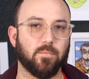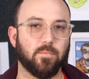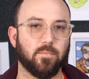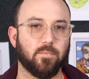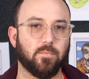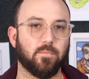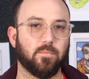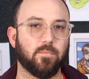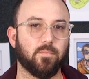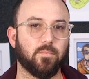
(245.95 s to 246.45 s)

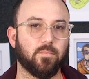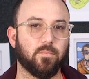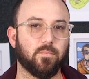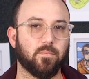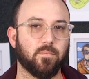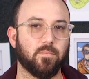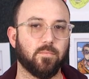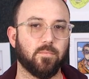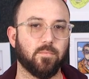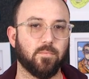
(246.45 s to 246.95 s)

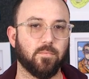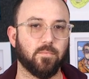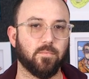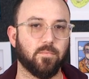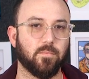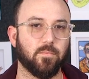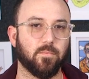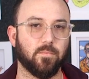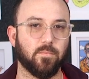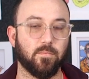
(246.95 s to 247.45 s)

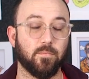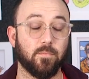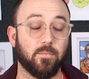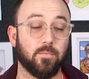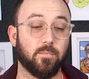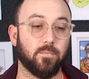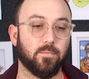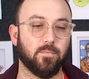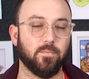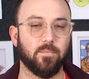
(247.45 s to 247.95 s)

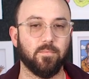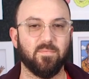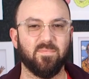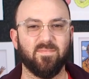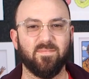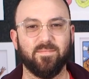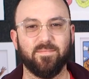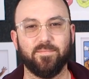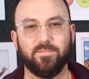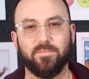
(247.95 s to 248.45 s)

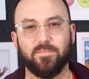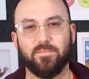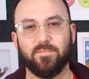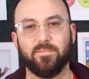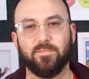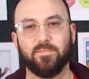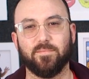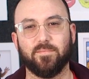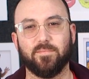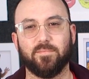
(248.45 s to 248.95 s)

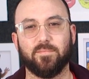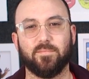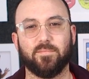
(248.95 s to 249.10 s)
[no speech]